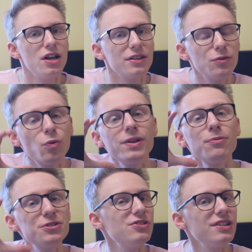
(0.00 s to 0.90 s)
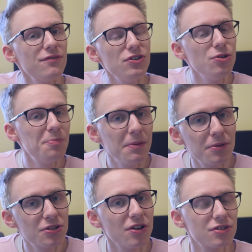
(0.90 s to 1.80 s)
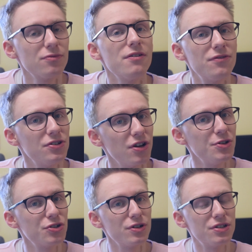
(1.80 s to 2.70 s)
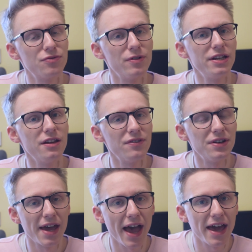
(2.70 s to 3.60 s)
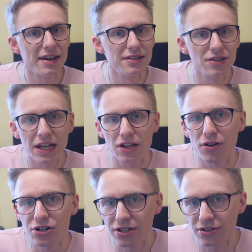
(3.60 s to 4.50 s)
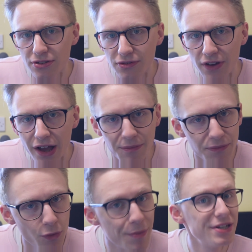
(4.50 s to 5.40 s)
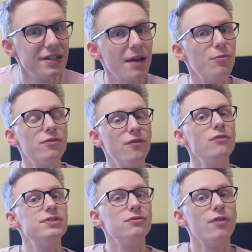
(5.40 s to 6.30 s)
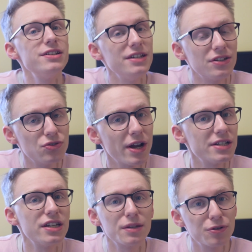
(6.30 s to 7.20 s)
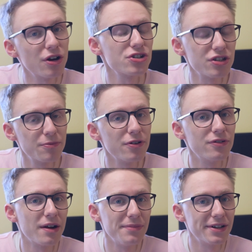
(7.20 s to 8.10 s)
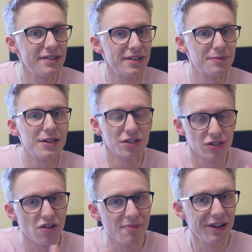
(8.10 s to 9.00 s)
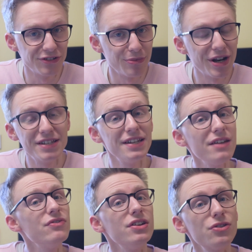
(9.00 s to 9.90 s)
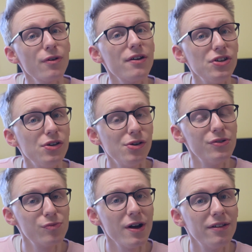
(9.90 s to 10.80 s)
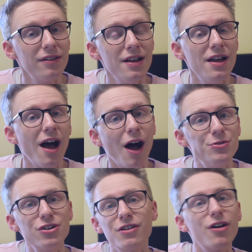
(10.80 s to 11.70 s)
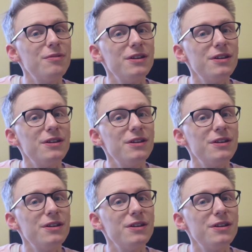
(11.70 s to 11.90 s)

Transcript: the opportunity to give new people the chance to write for the show, which Chris has really given, and encouraging sort of women to get more involved in the writing and directing and the production of the programme, because it's been so male dominated, even in throughout New Who as well. So I'm quite